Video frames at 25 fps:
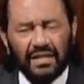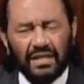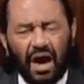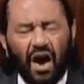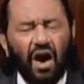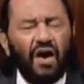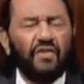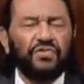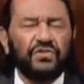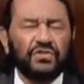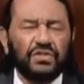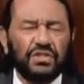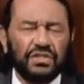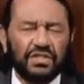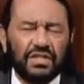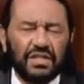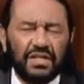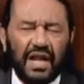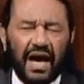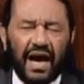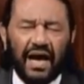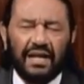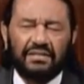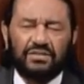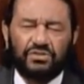Officers are
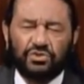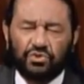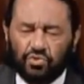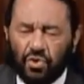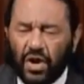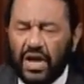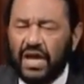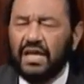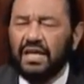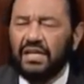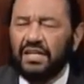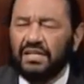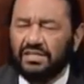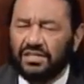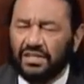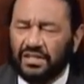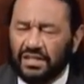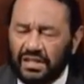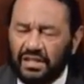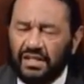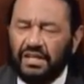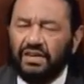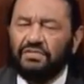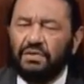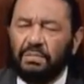not trained to
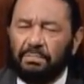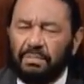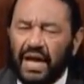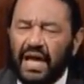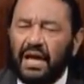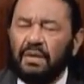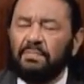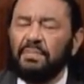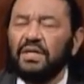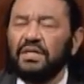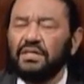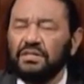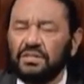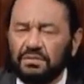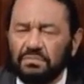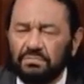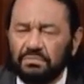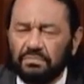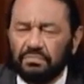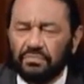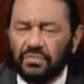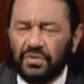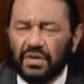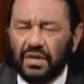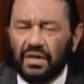deliver babies.
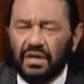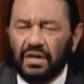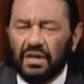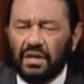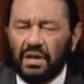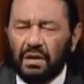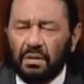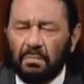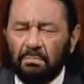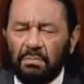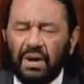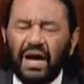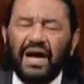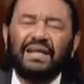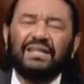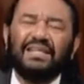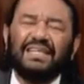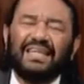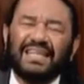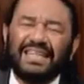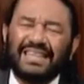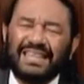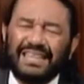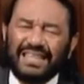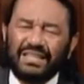
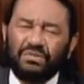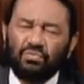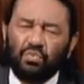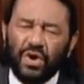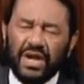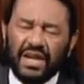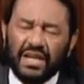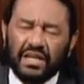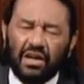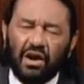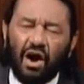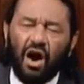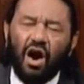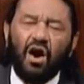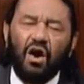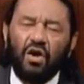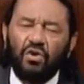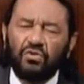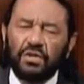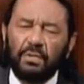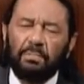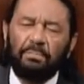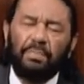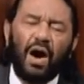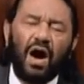But when
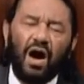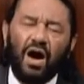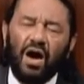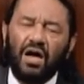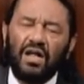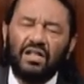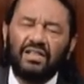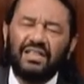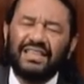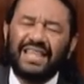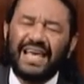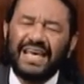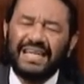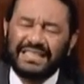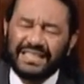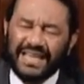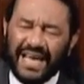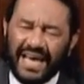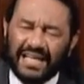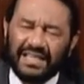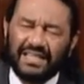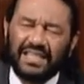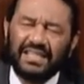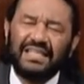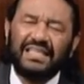called upon, they
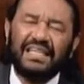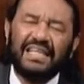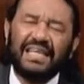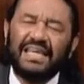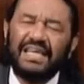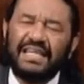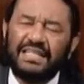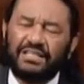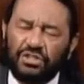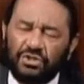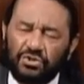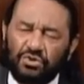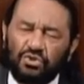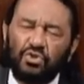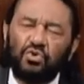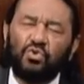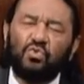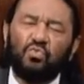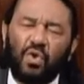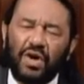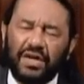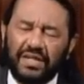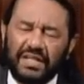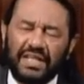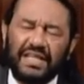take the lead to do
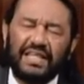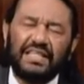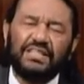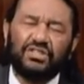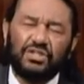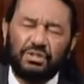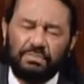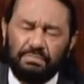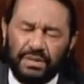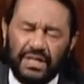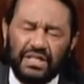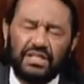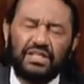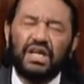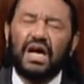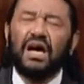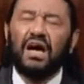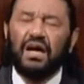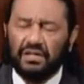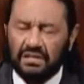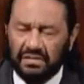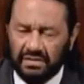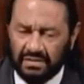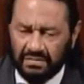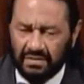what needs to be
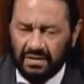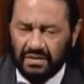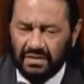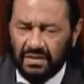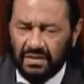done.